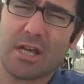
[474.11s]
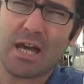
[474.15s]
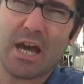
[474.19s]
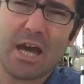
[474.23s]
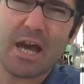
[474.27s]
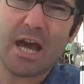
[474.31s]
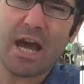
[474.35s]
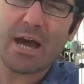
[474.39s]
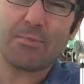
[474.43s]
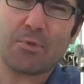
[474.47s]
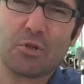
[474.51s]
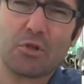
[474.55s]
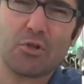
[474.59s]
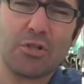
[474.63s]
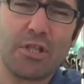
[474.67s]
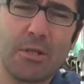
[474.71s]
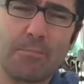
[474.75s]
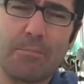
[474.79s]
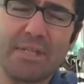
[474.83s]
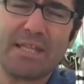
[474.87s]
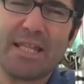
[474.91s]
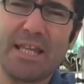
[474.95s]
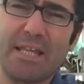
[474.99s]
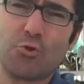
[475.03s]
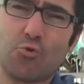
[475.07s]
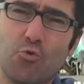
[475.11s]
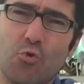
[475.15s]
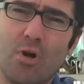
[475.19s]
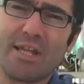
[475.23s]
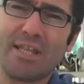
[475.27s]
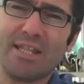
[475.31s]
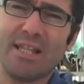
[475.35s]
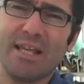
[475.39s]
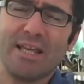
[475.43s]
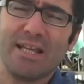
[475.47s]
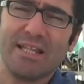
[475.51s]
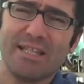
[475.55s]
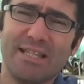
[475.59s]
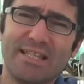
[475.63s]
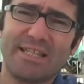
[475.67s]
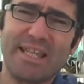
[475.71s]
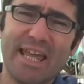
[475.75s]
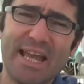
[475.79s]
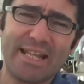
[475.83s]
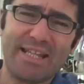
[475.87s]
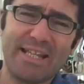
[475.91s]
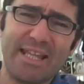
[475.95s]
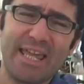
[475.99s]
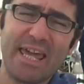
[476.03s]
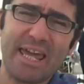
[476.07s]
Absolutely, but this one, the
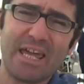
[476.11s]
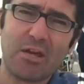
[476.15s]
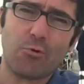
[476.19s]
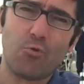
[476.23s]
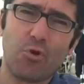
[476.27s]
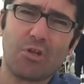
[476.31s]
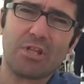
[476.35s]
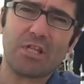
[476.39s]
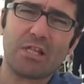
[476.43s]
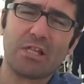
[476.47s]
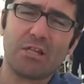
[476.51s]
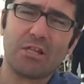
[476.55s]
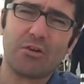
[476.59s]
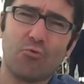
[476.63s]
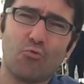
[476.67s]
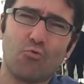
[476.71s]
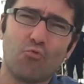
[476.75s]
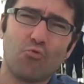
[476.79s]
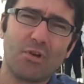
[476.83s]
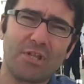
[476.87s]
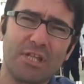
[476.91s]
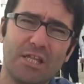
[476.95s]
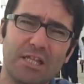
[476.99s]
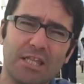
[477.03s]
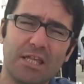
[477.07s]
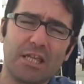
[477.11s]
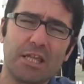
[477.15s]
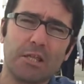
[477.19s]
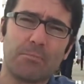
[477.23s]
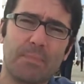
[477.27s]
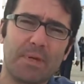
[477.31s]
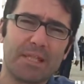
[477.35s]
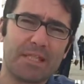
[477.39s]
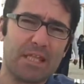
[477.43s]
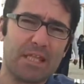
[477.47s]
technique was a little bit